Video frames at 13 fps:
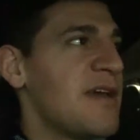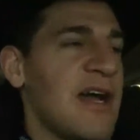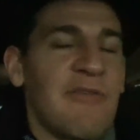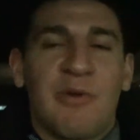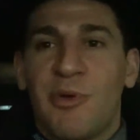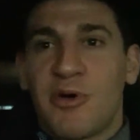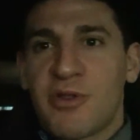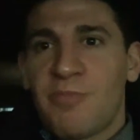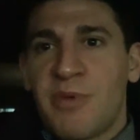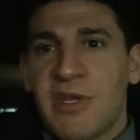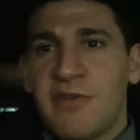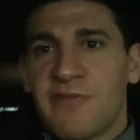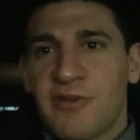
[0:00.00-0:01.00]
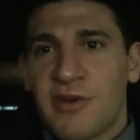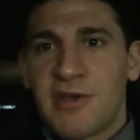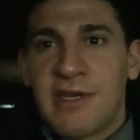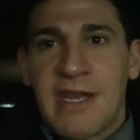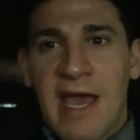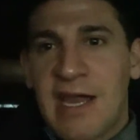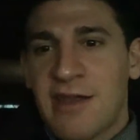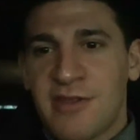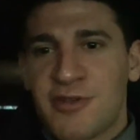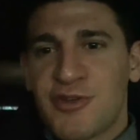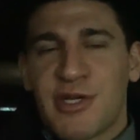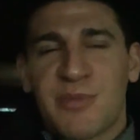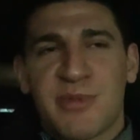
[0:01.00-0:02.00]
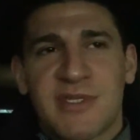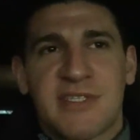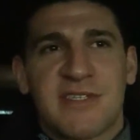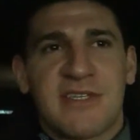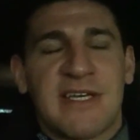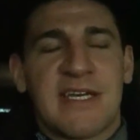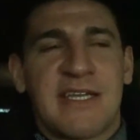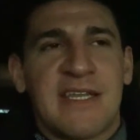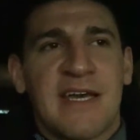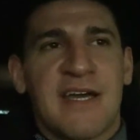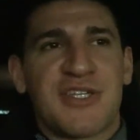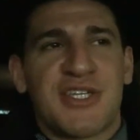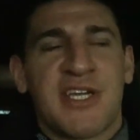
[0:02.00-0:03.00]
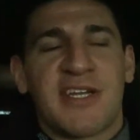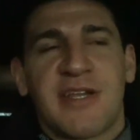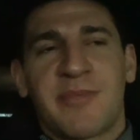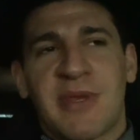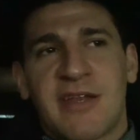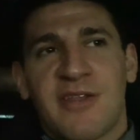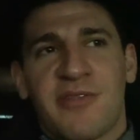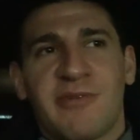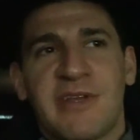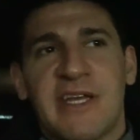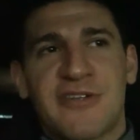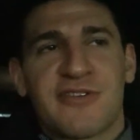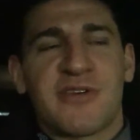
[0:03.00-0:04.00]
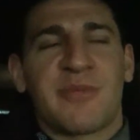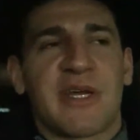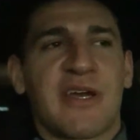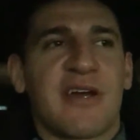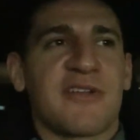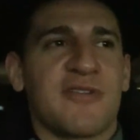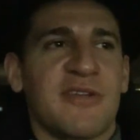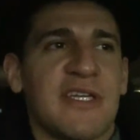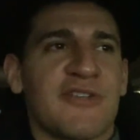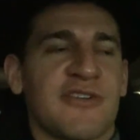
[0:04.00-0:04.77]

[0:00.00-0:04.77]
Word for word: Uh, we both bid for nine of the trips, and uh, she ended up getting a three-day trip, and I got a two-day